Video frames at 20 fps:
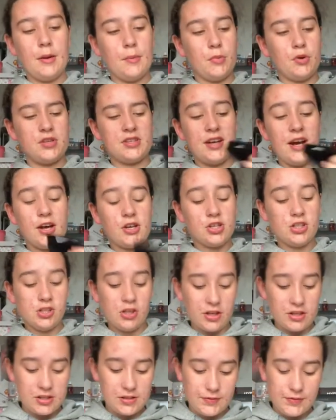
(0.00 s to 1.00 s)
But it's actually a
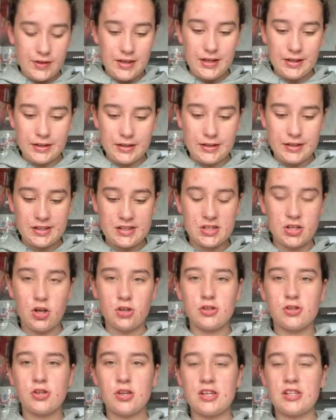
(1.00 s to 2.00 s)
nice feeling. It's
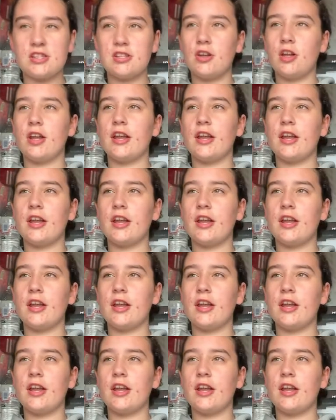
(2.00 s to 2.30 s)
not thick